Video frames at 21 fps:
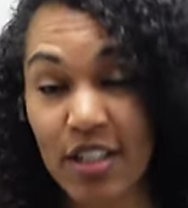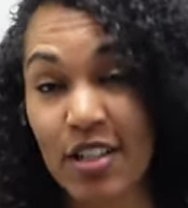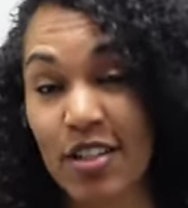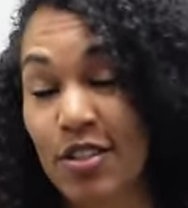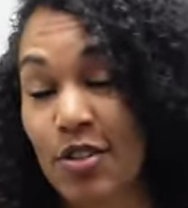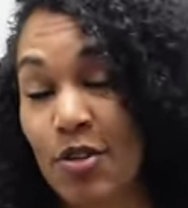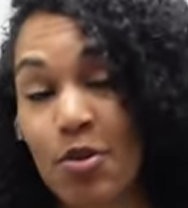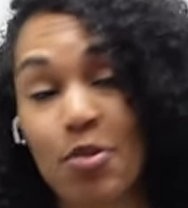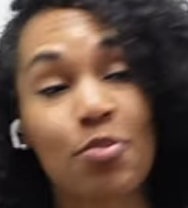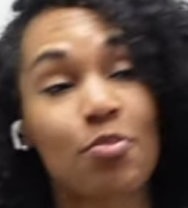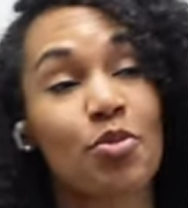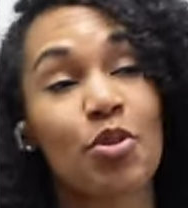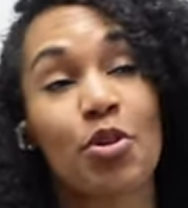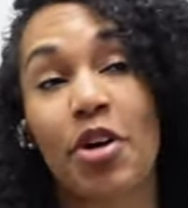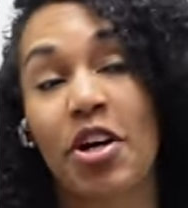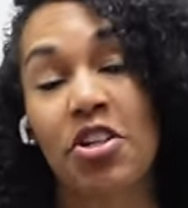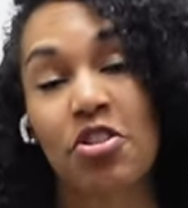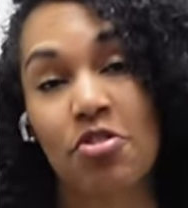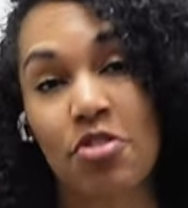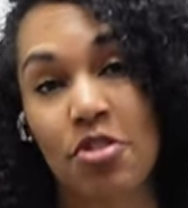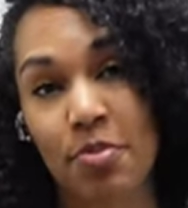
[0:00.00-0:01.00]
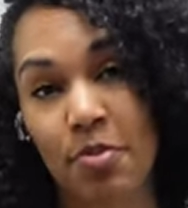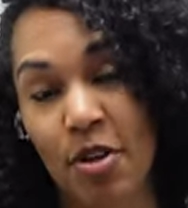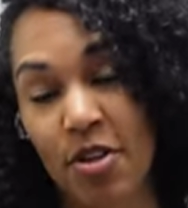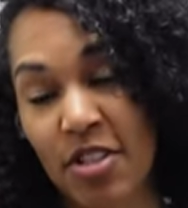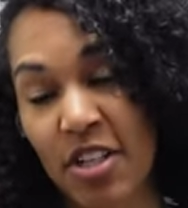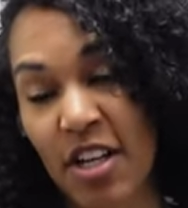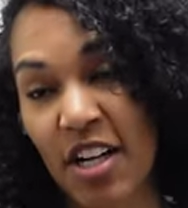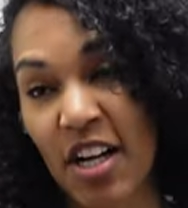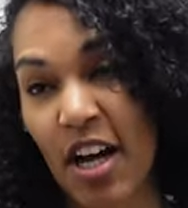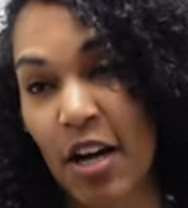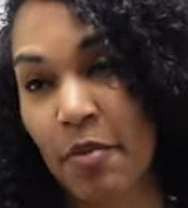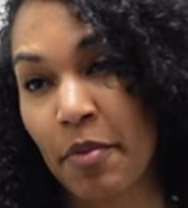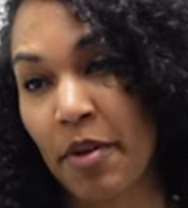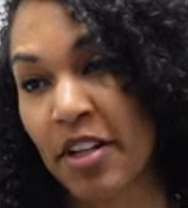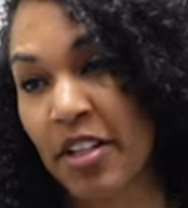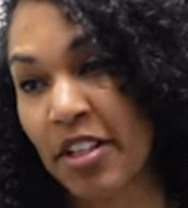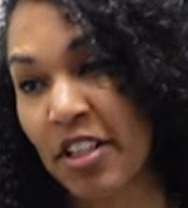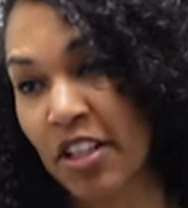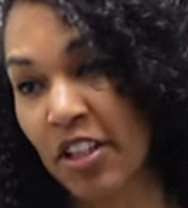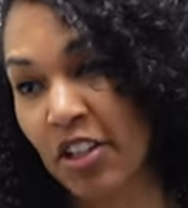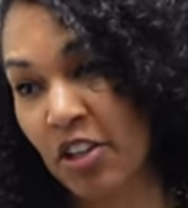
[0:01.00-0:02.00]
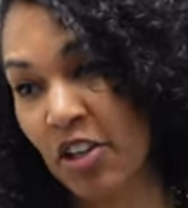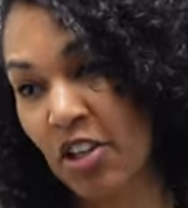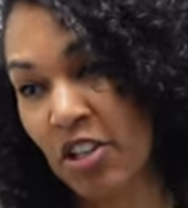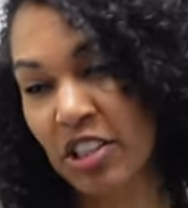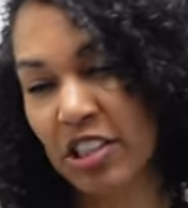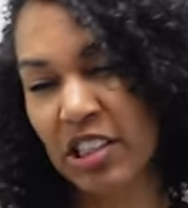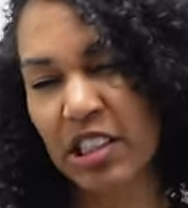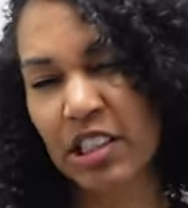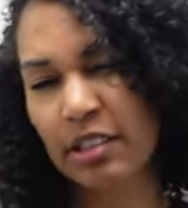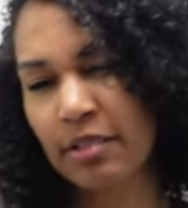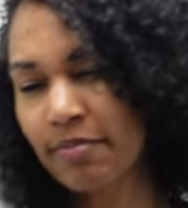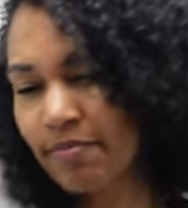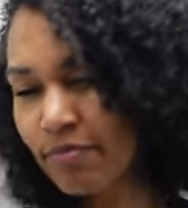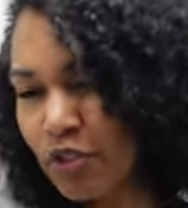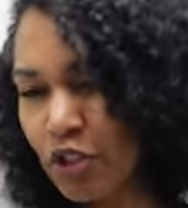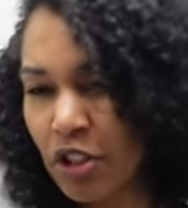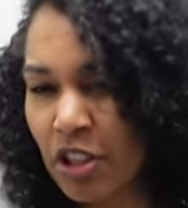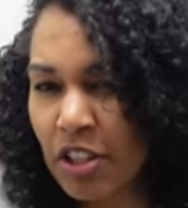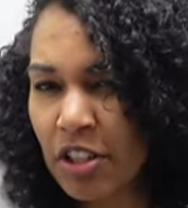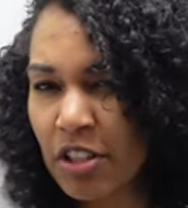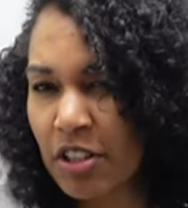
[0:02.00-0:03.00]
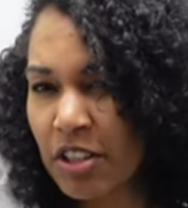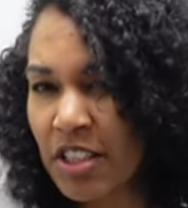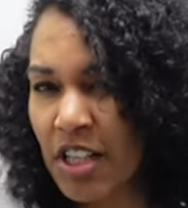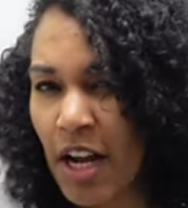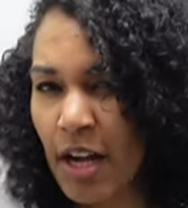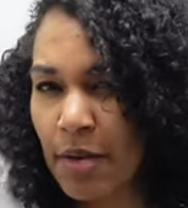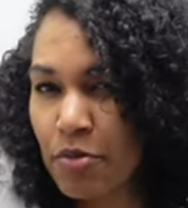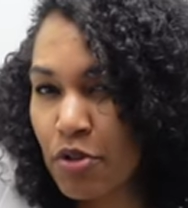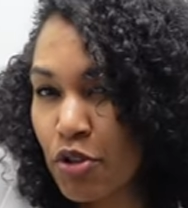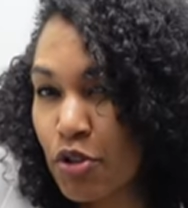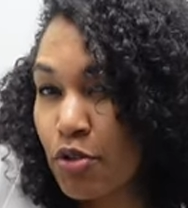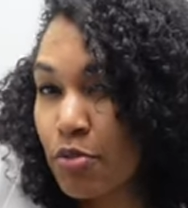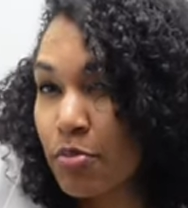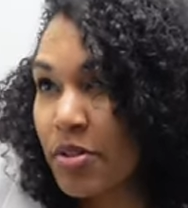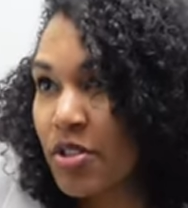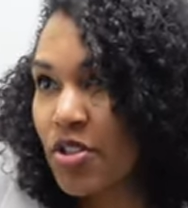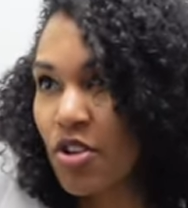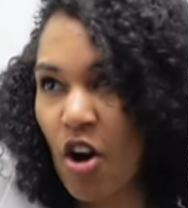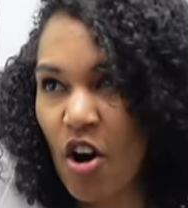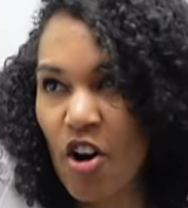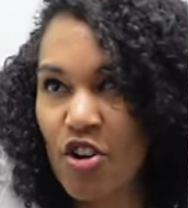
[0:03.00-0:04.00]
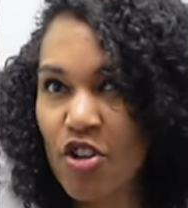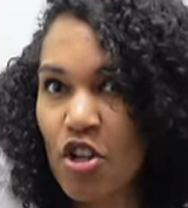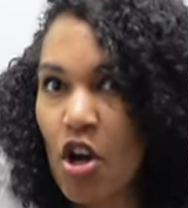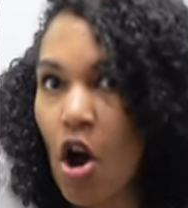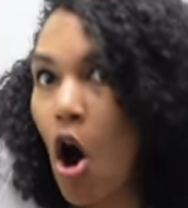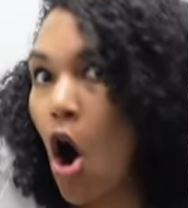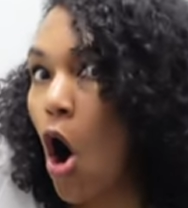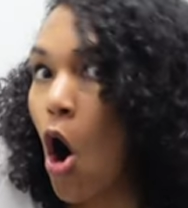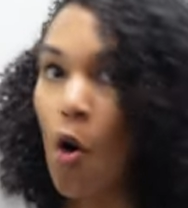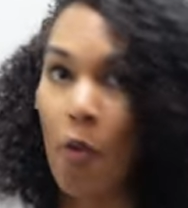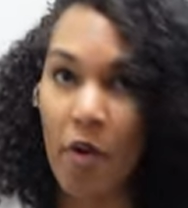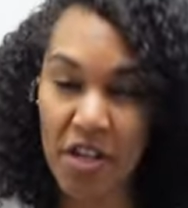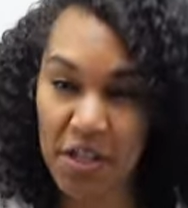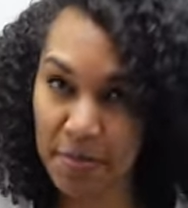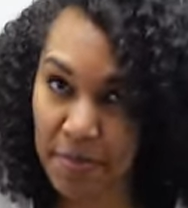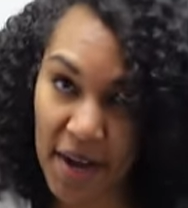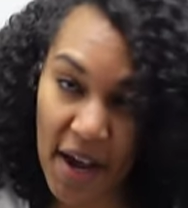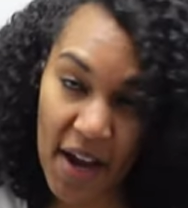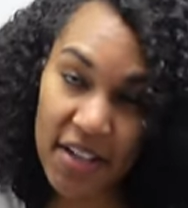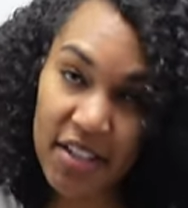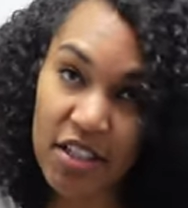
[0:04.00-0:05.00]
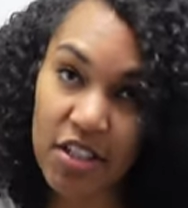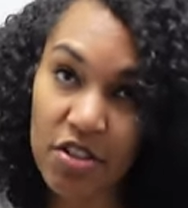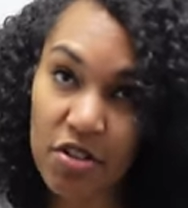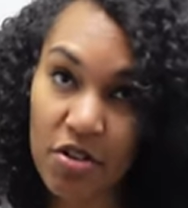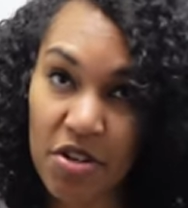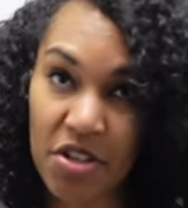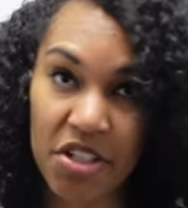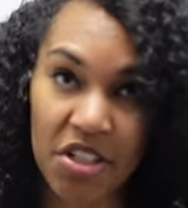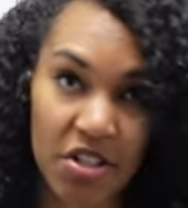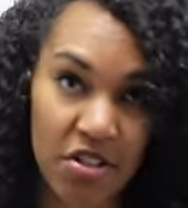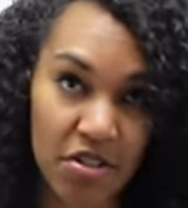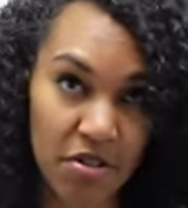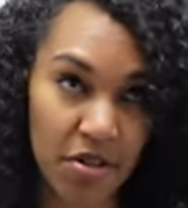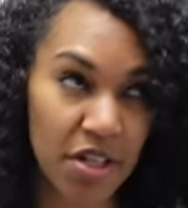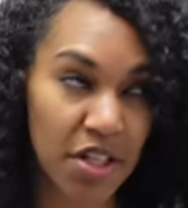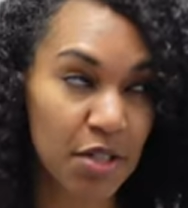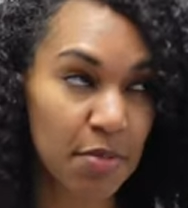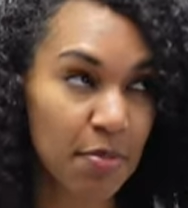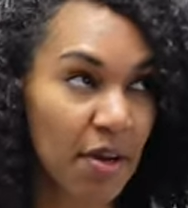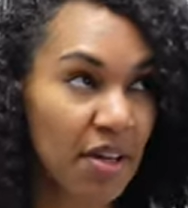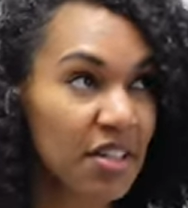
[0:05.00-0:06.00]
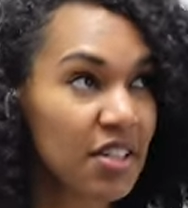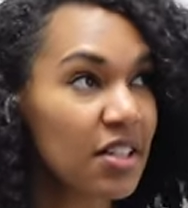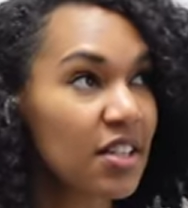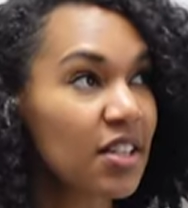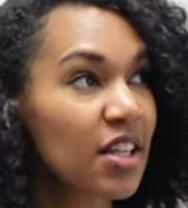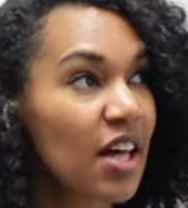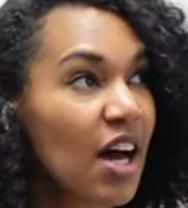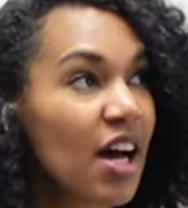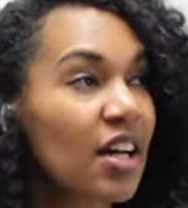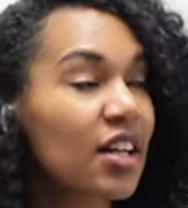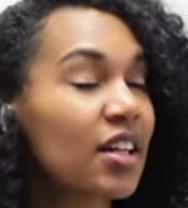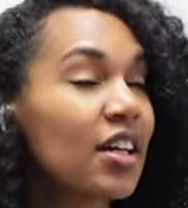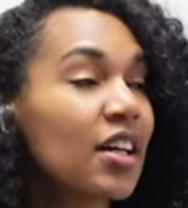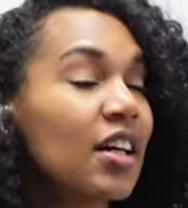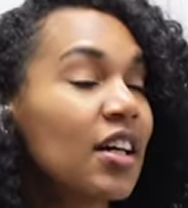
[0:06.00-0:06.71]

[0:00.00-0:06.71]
So no extra smalls. That guy went and he looked, took a little time too. Bazaar's always packed at Yorkdale, so I expected that.